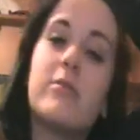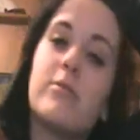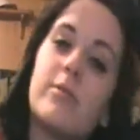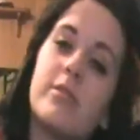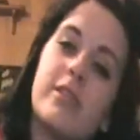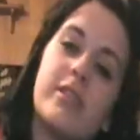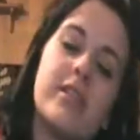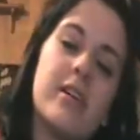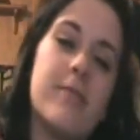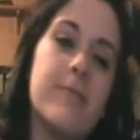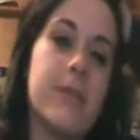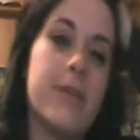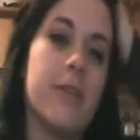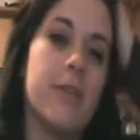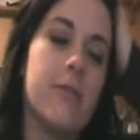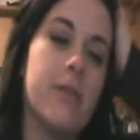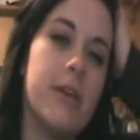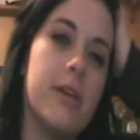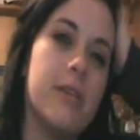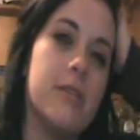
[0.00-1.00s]
I was watching Thelma and
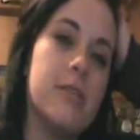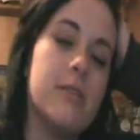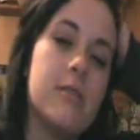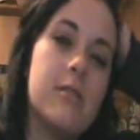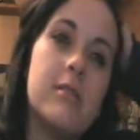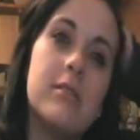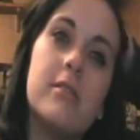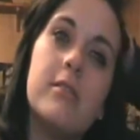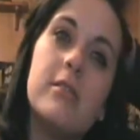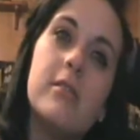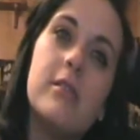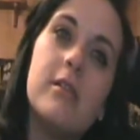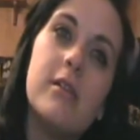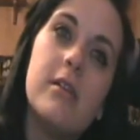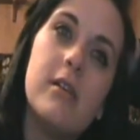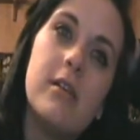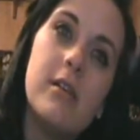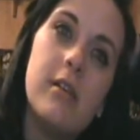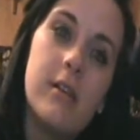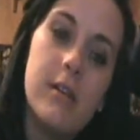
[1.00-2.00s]
Louise
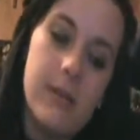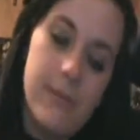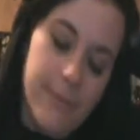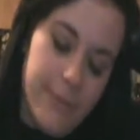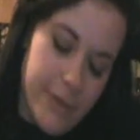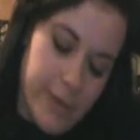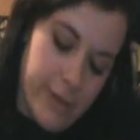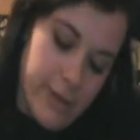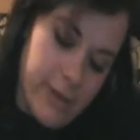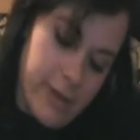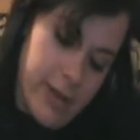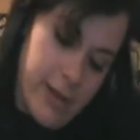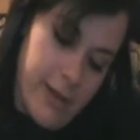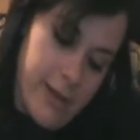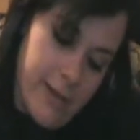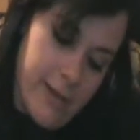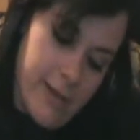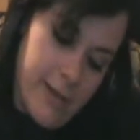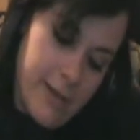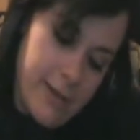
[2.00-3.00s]
the other
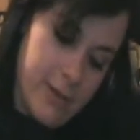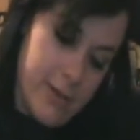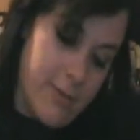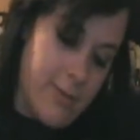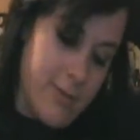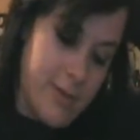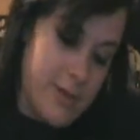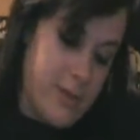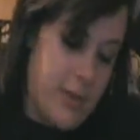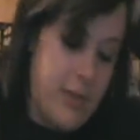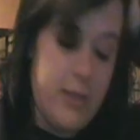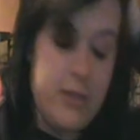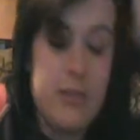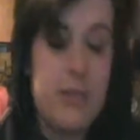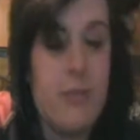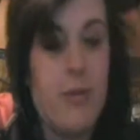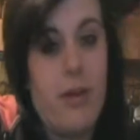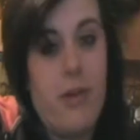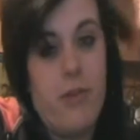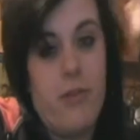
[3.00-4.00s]
day. I should have mentioned
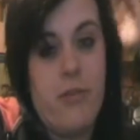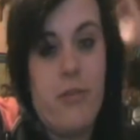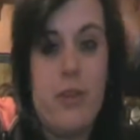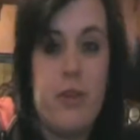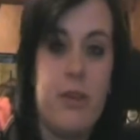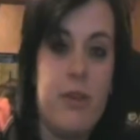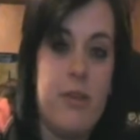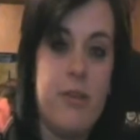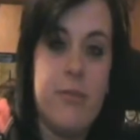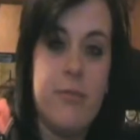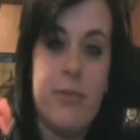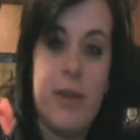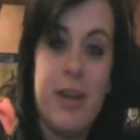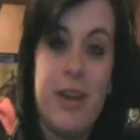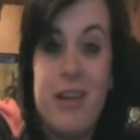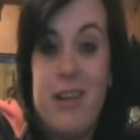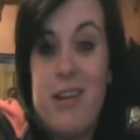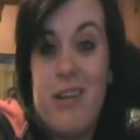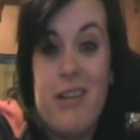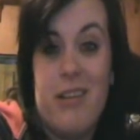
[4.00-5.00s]
this in my other video, but I
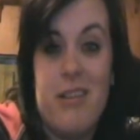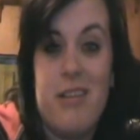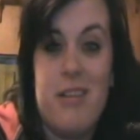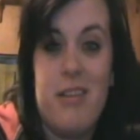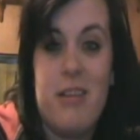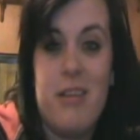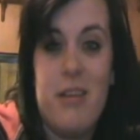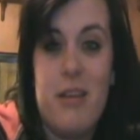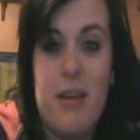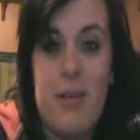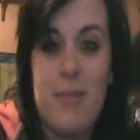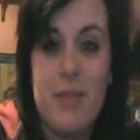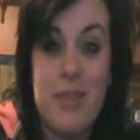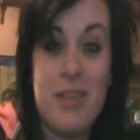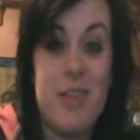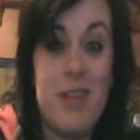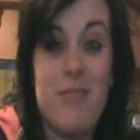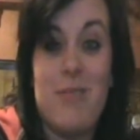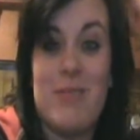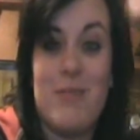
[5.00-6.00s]
didn't. I'm in the
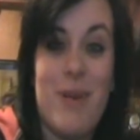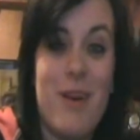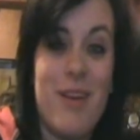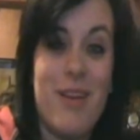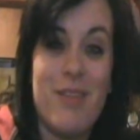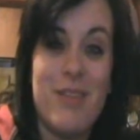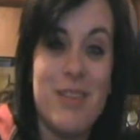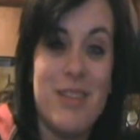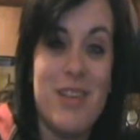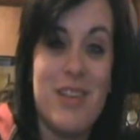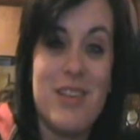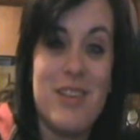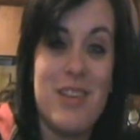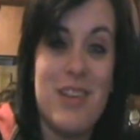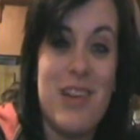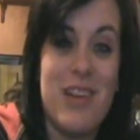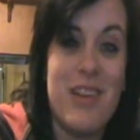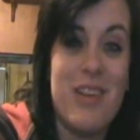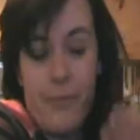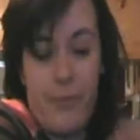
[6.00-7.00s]
same spot I was
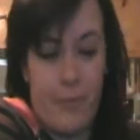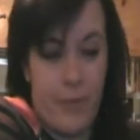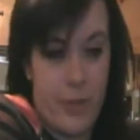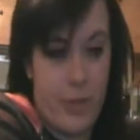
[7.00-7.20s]
yesterday.